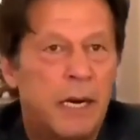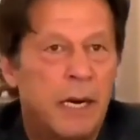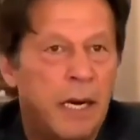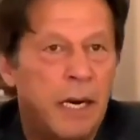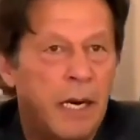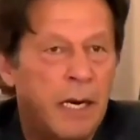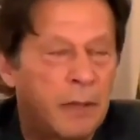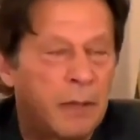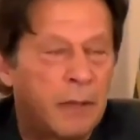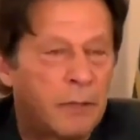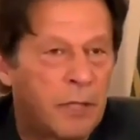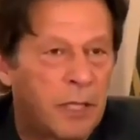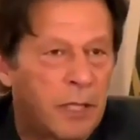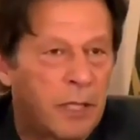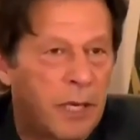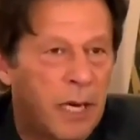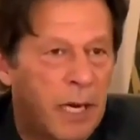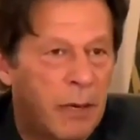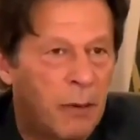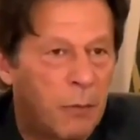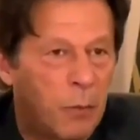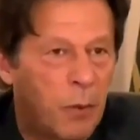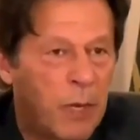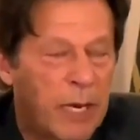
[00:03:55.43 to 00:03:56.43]
Uh, the,
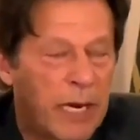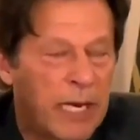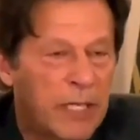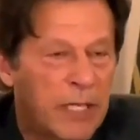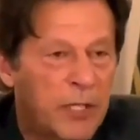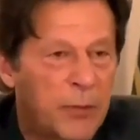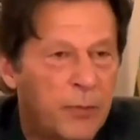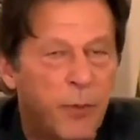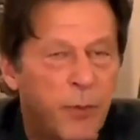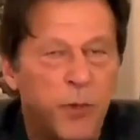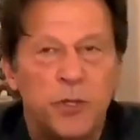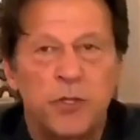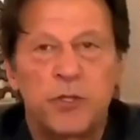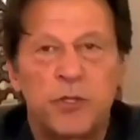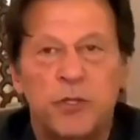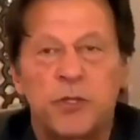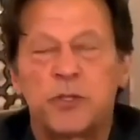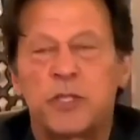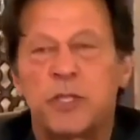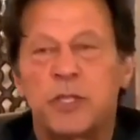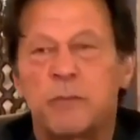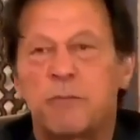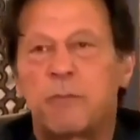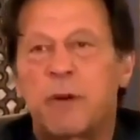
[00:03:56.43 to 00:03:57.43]
uh, when I spoke
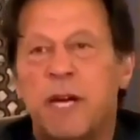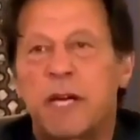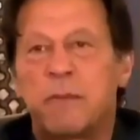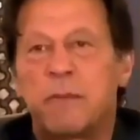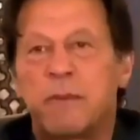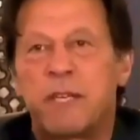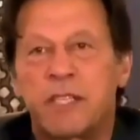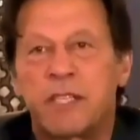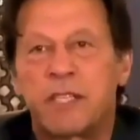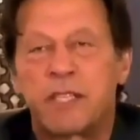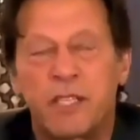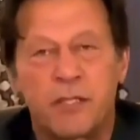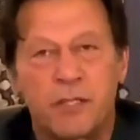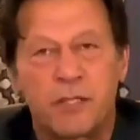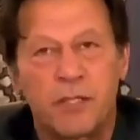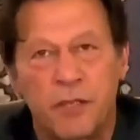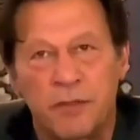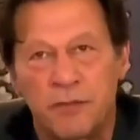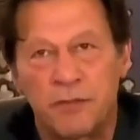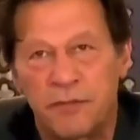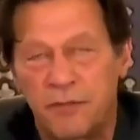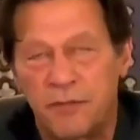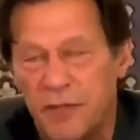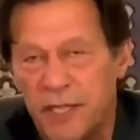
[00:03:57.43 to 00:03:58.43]
to the prime ministers
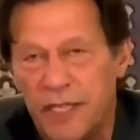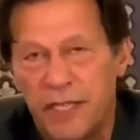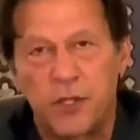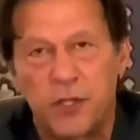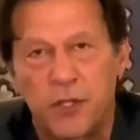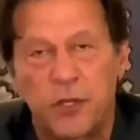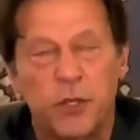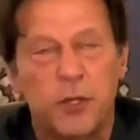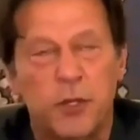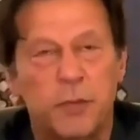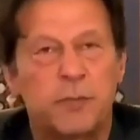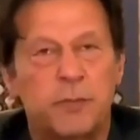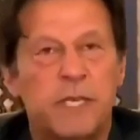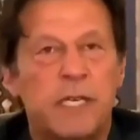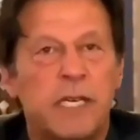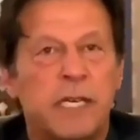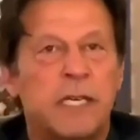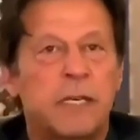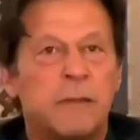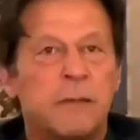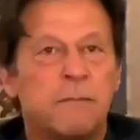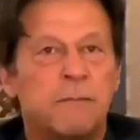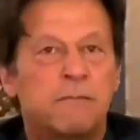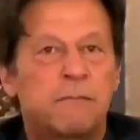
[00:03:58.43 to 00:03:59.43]
of
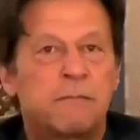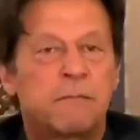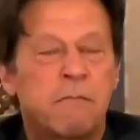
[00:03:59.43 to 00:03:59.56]
Ethiopia,